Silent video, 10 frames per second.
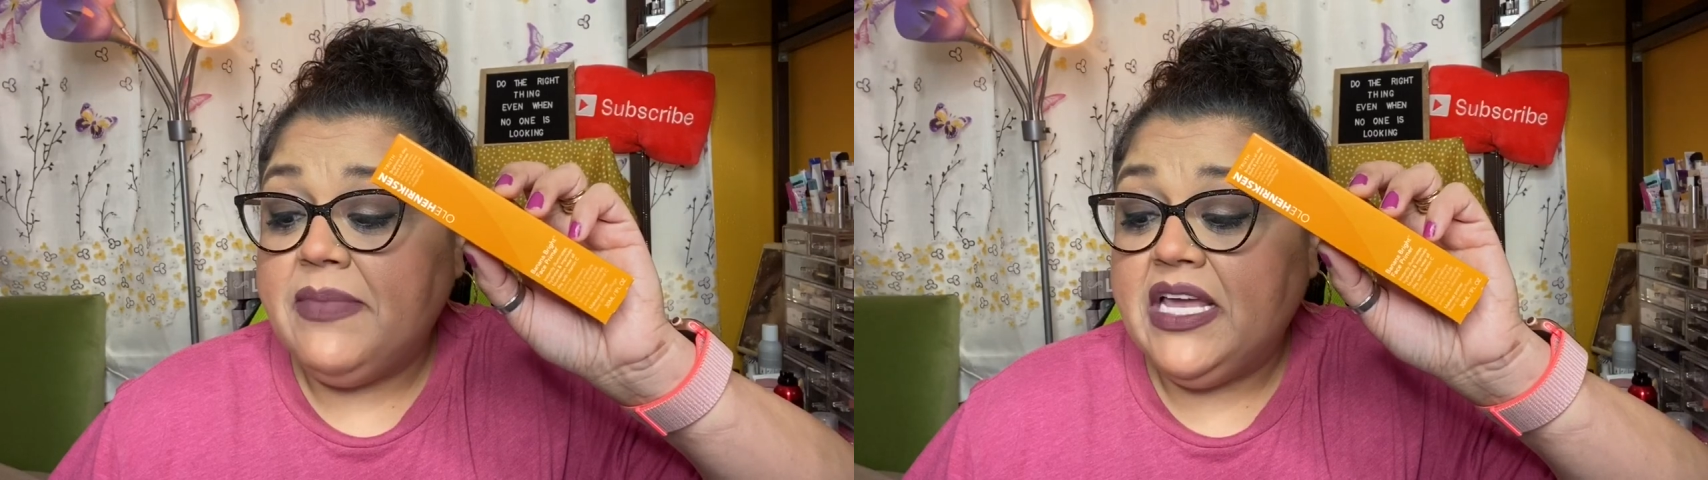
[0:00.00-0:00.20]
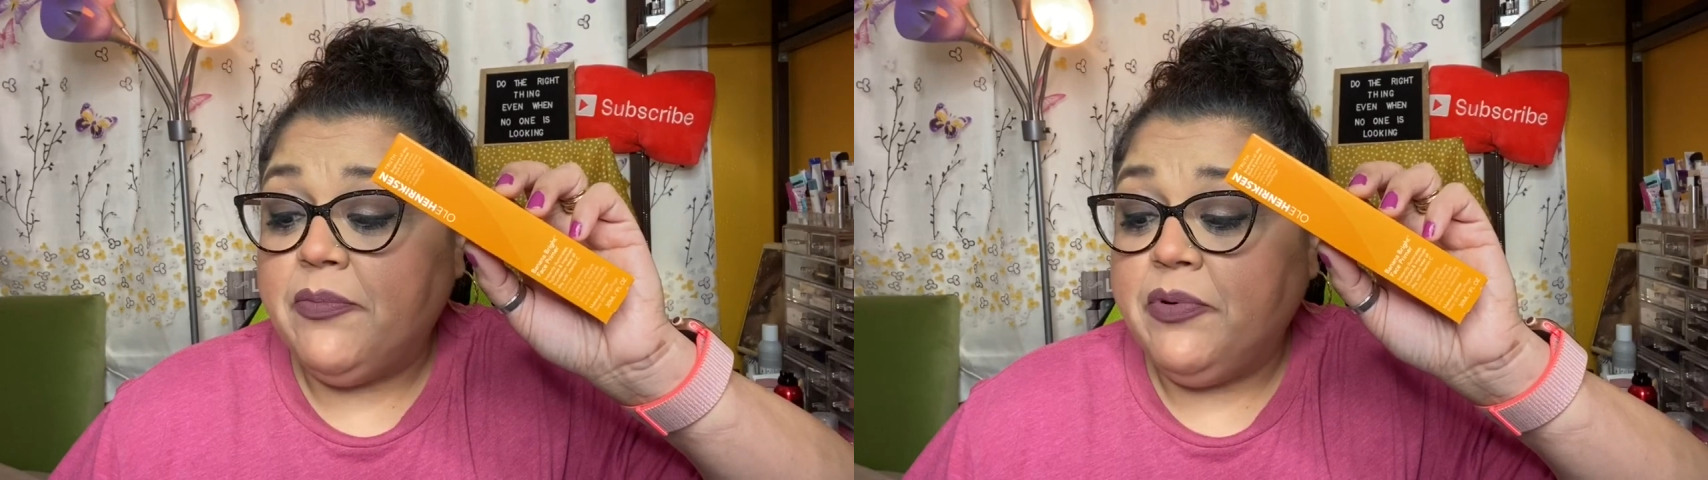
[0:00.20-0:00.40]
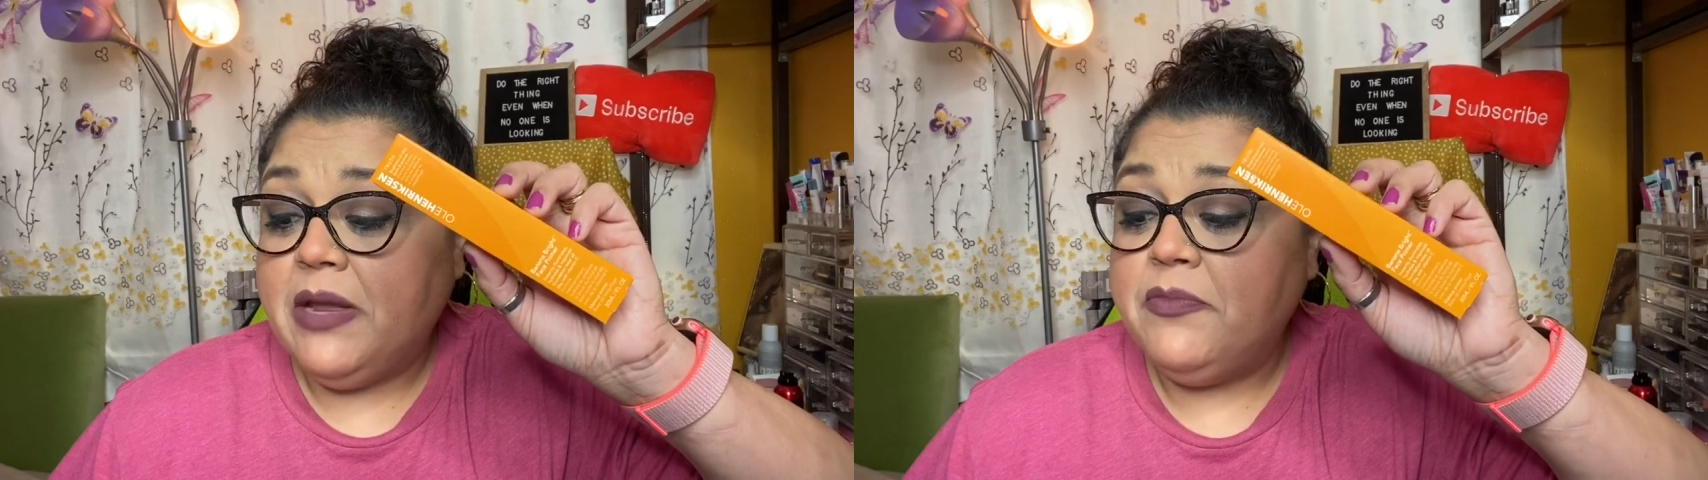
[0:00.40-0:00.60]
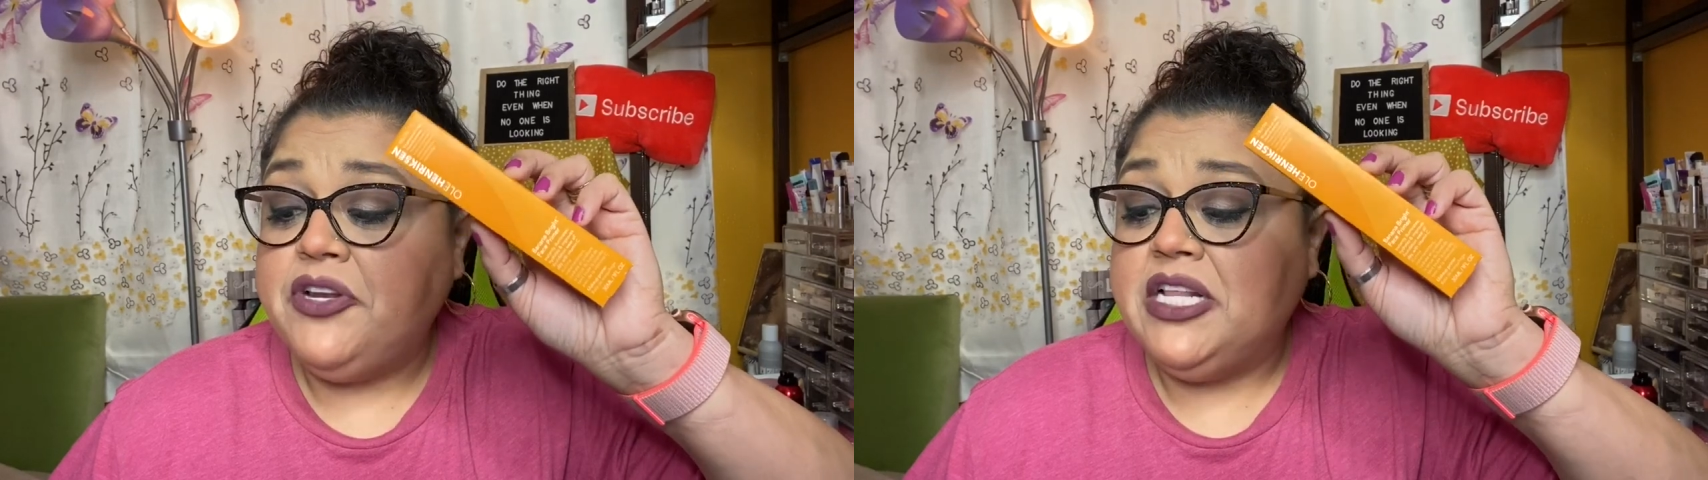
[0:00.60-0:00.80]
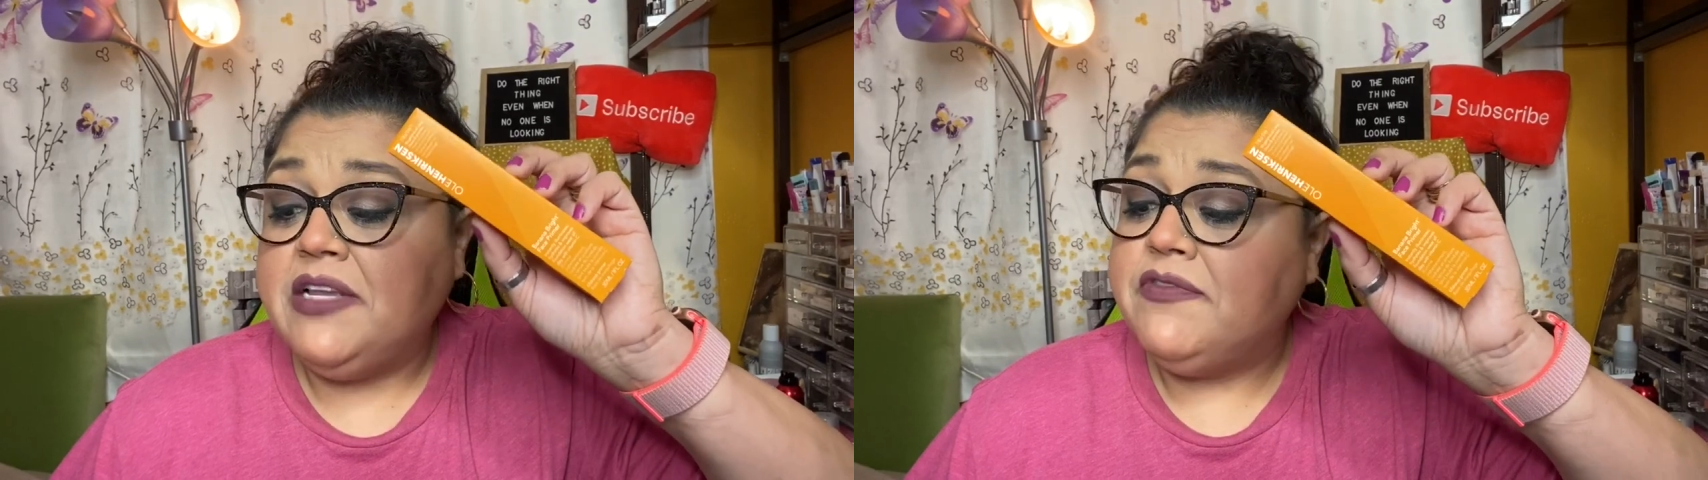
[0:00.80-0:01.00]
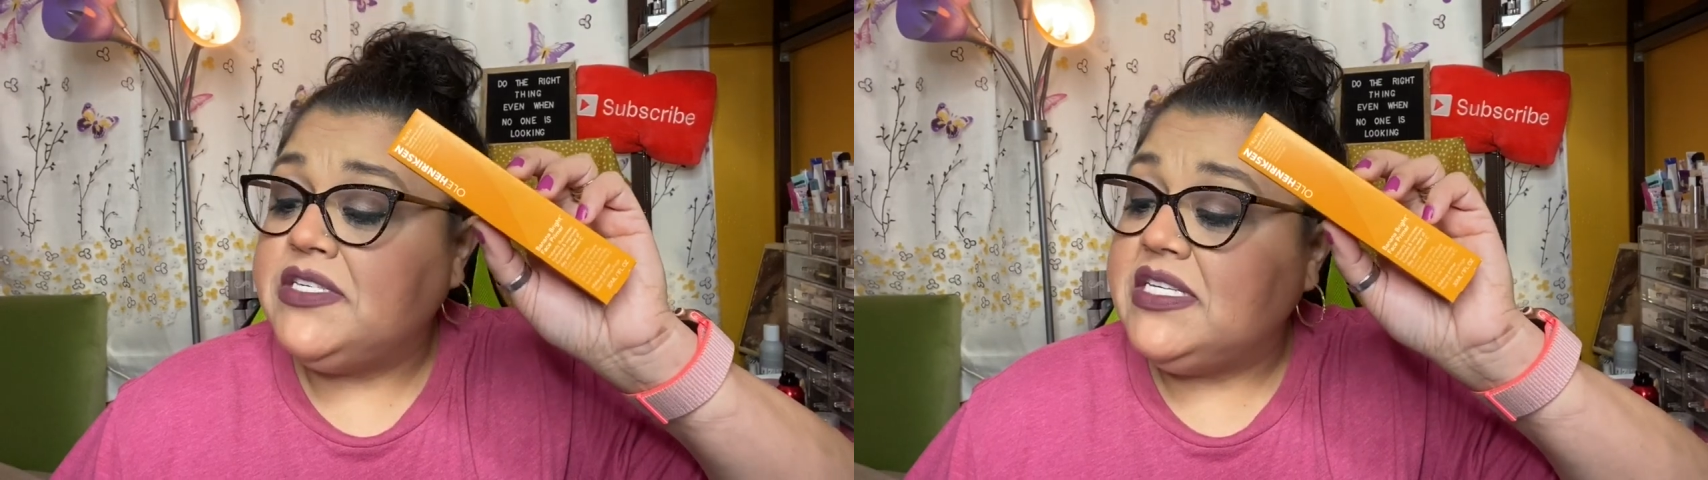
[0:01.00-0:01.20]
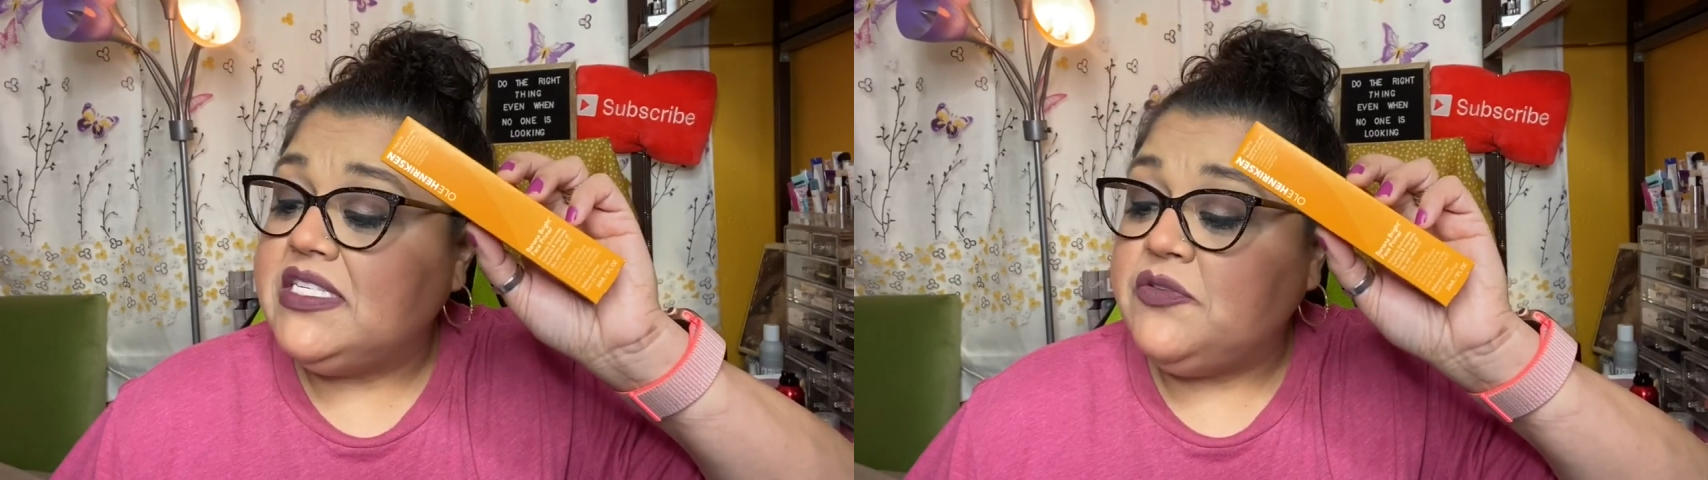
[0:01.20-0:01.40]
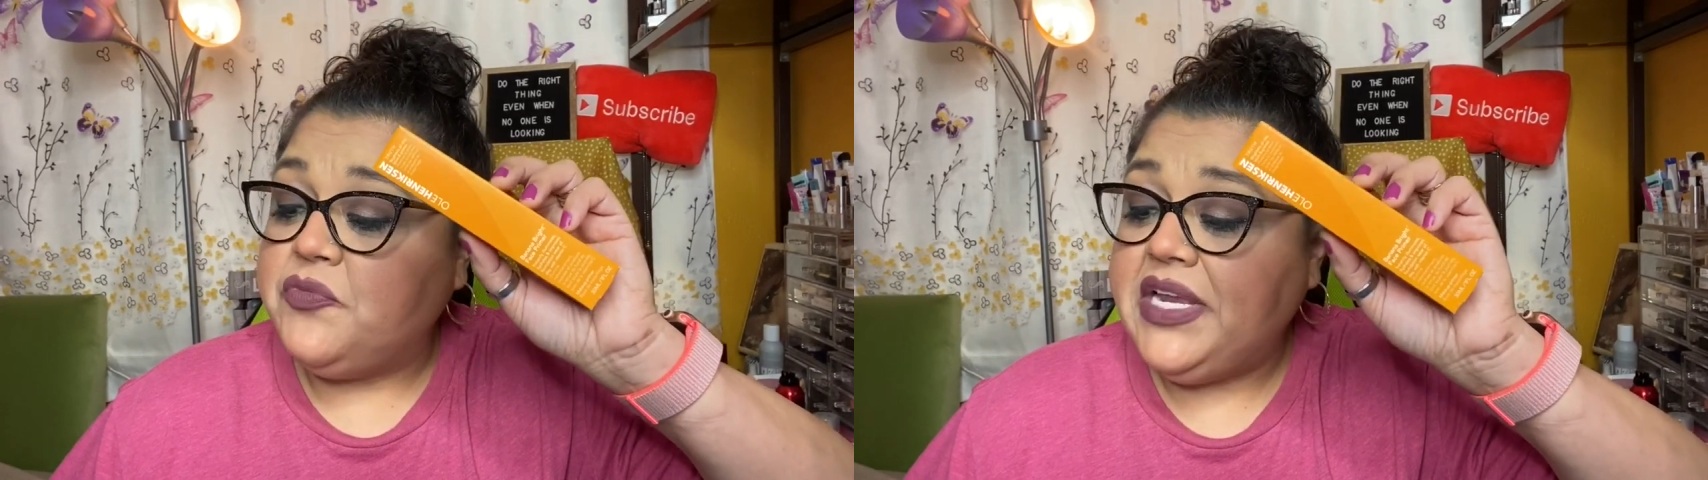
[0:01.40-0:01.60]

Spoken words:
makeup primer delivers instant